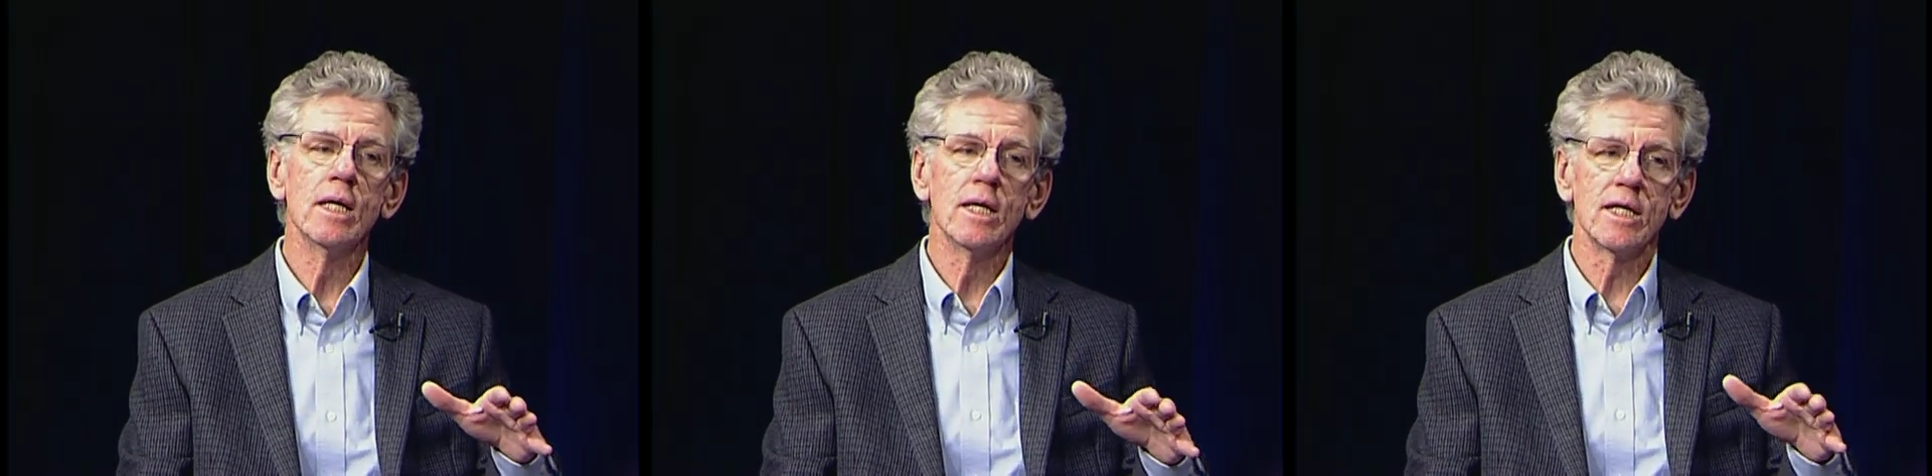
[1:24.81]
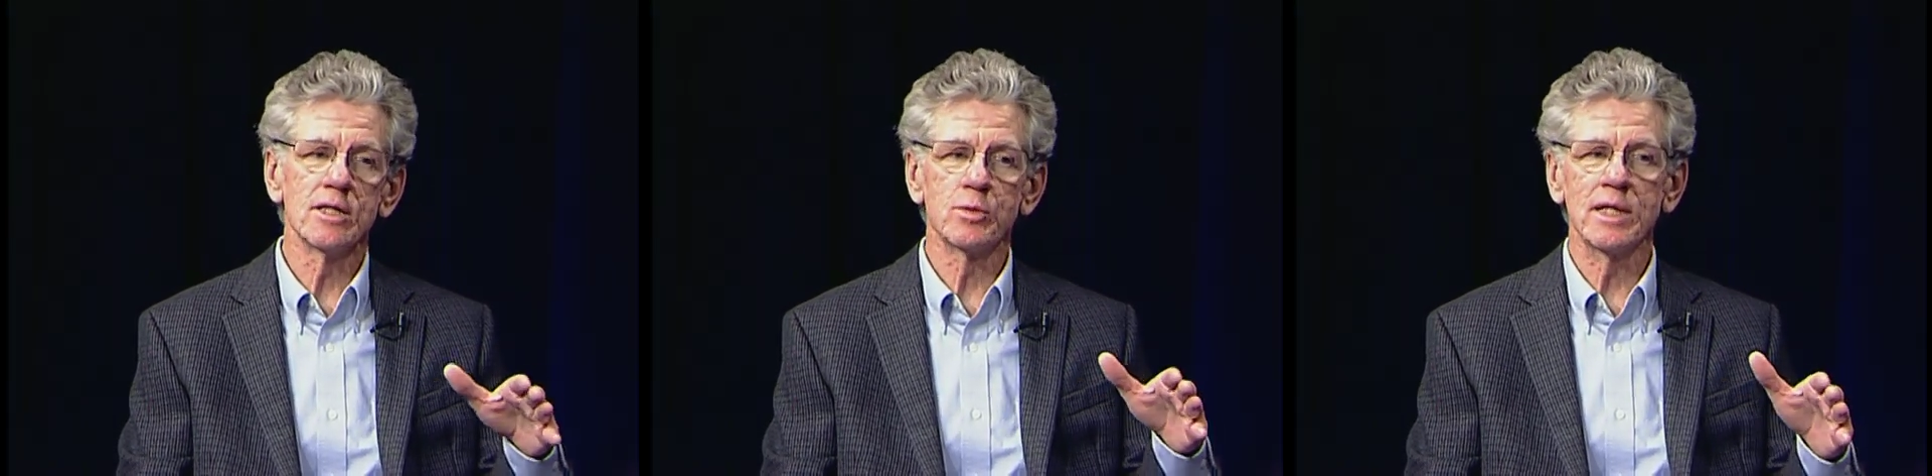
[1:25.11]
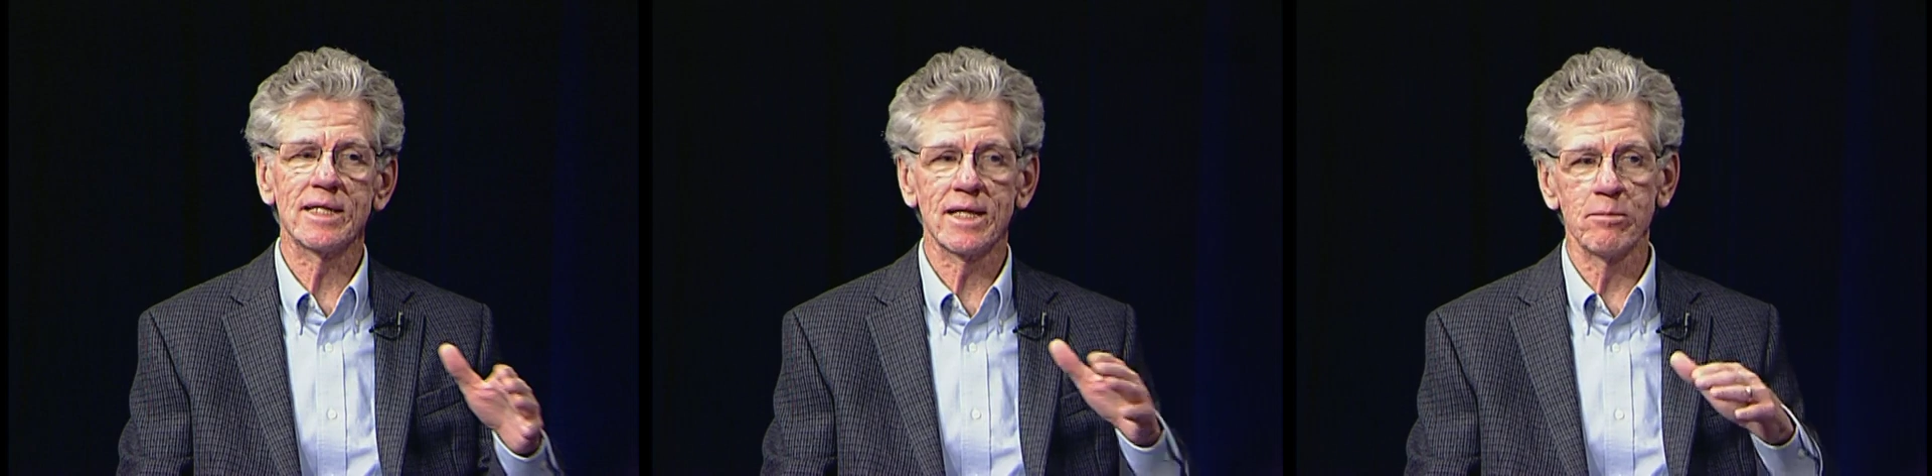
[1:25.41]
is we need
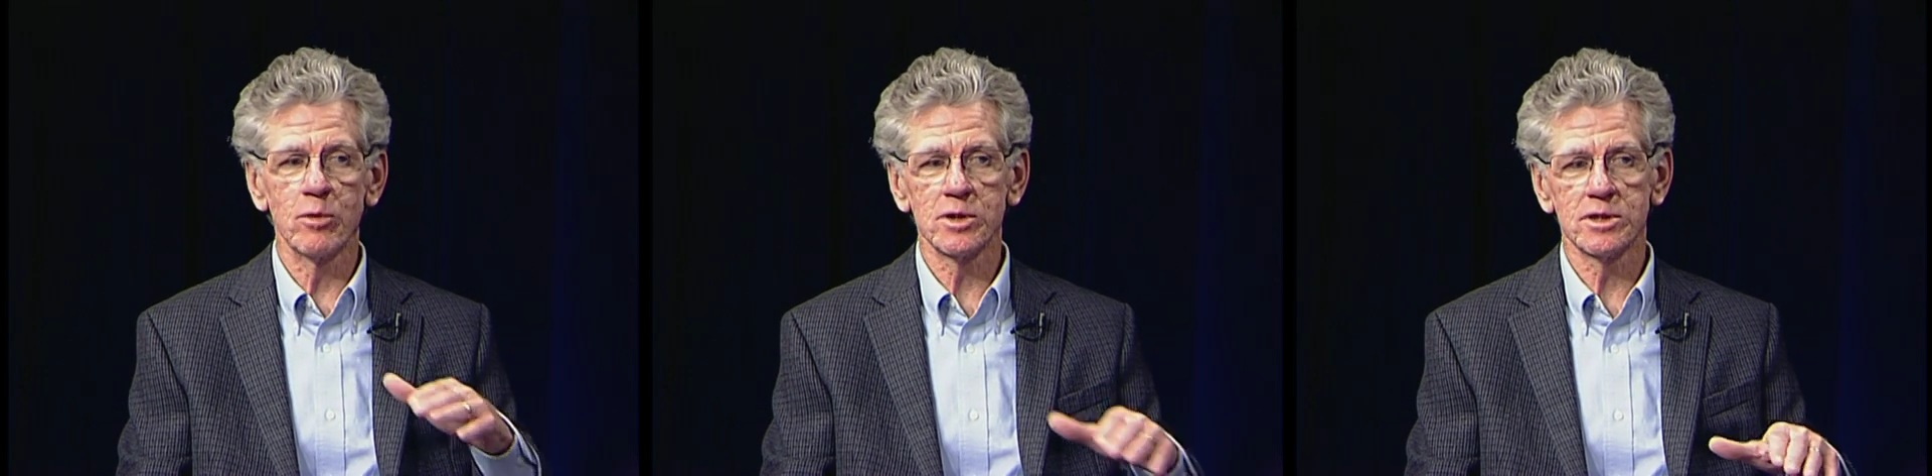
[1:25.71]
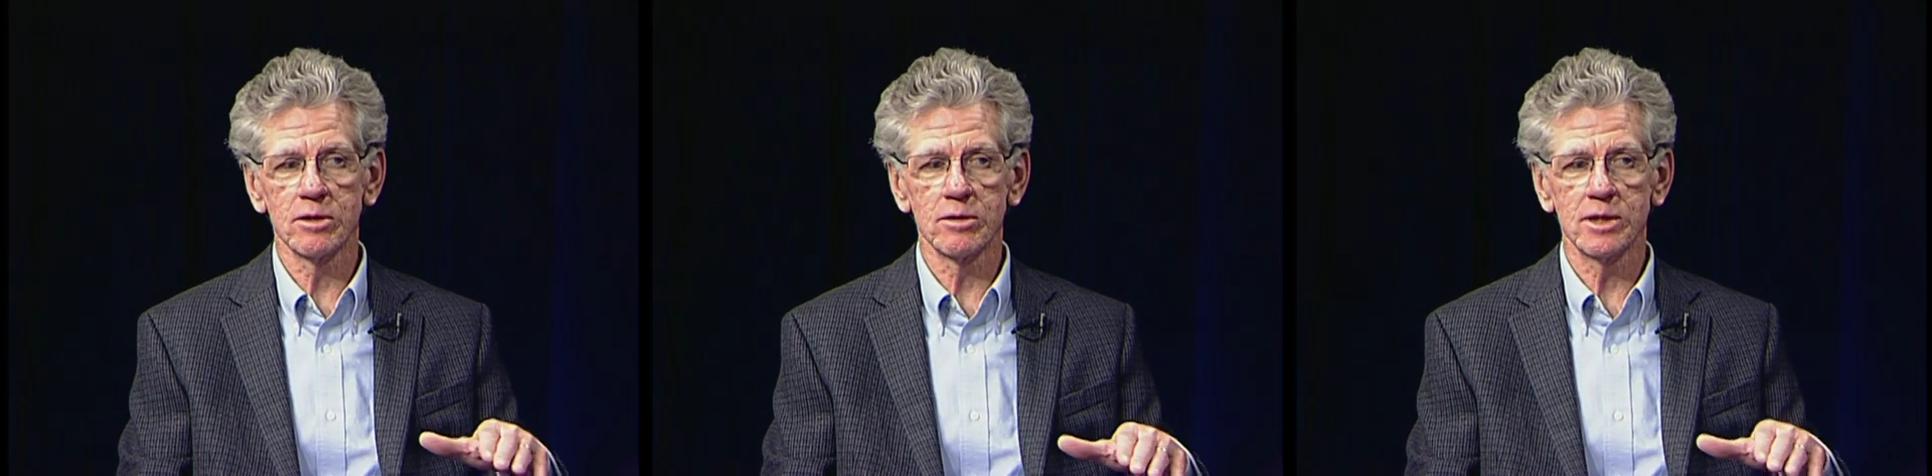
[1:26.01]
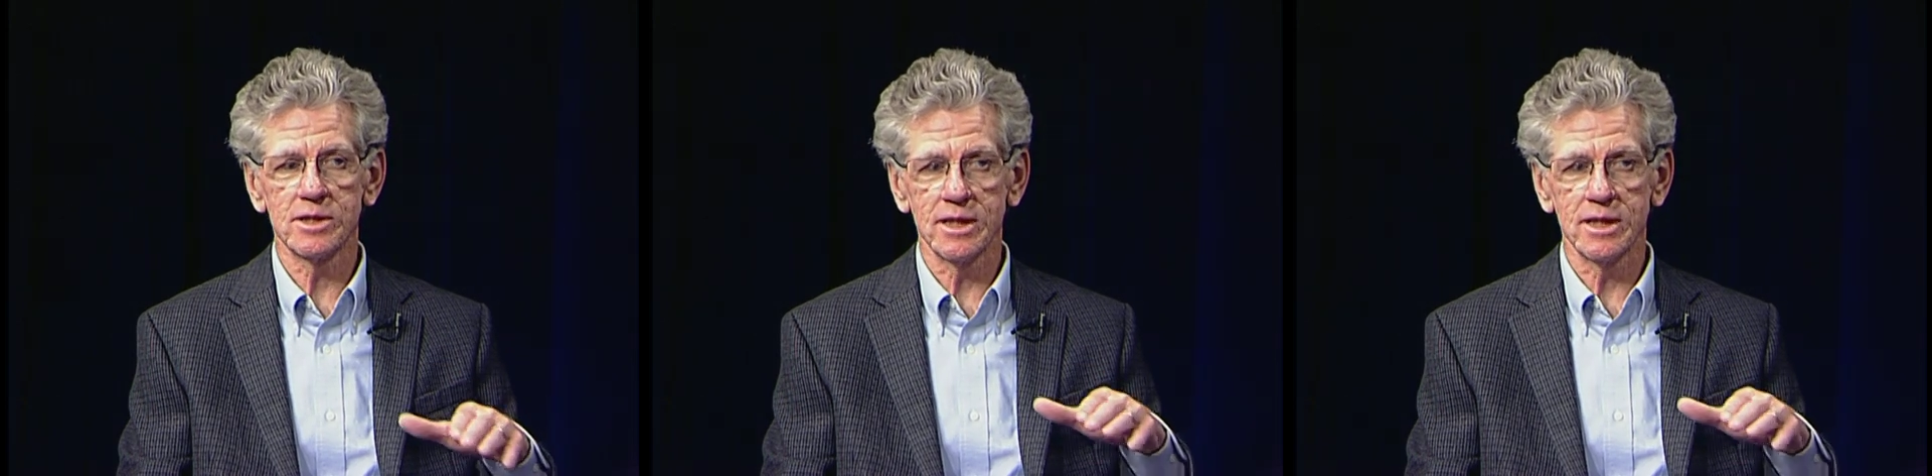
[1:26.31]
to get more serious